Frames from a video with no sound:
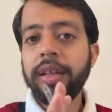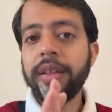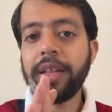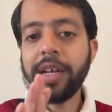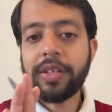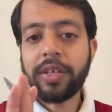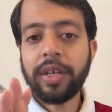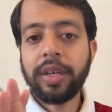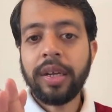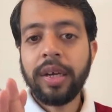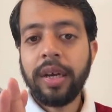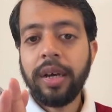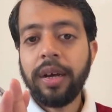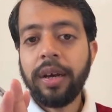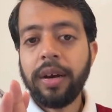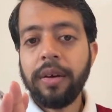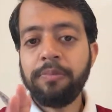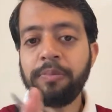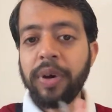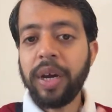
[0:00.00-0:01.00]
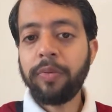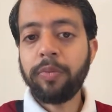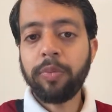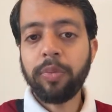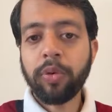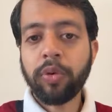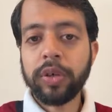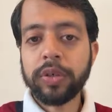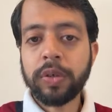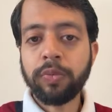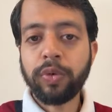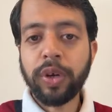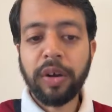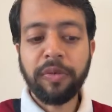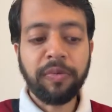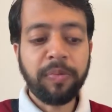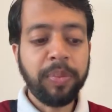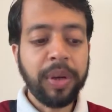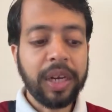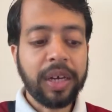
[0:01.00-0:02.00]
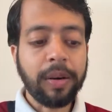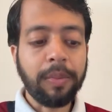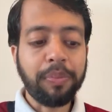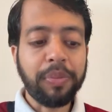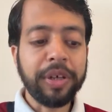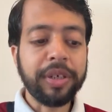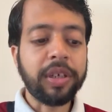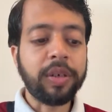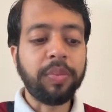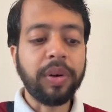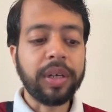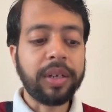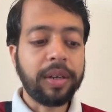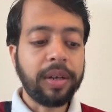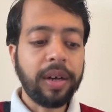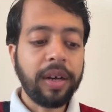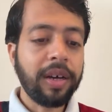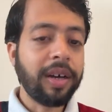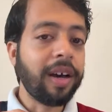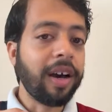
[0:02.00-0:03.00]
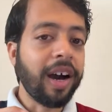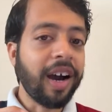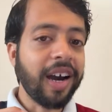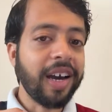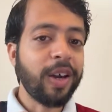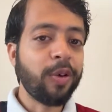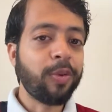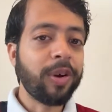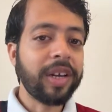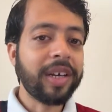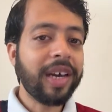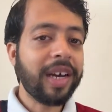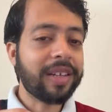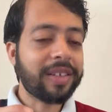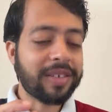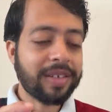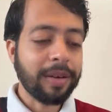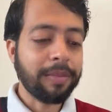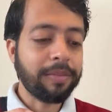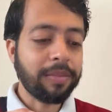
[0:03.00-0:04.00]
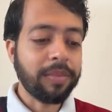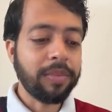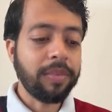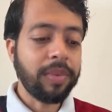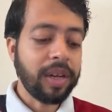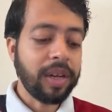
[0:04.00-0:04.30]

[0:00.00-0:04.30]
That's it. My question would have been completed, but I will get some